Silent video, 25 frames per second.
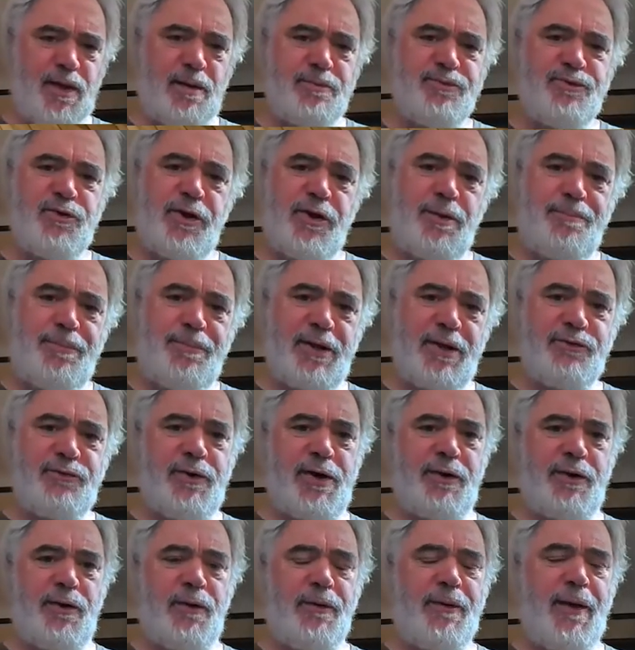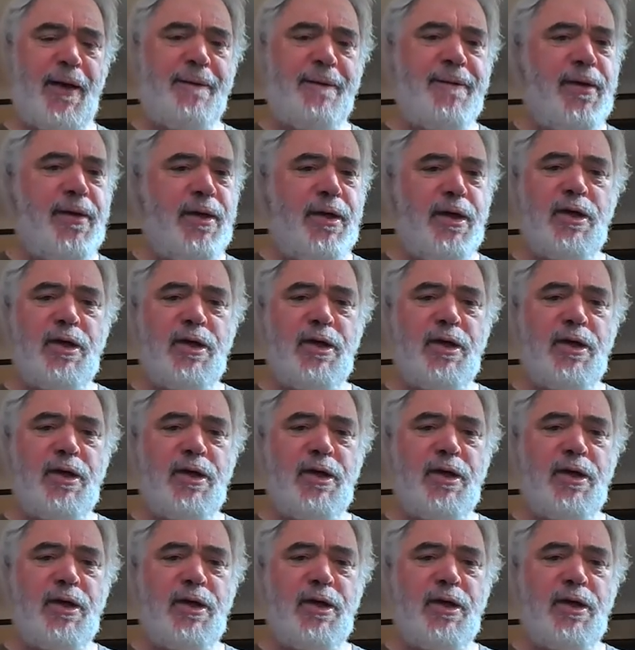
I'm sorry to bounce around. Okay.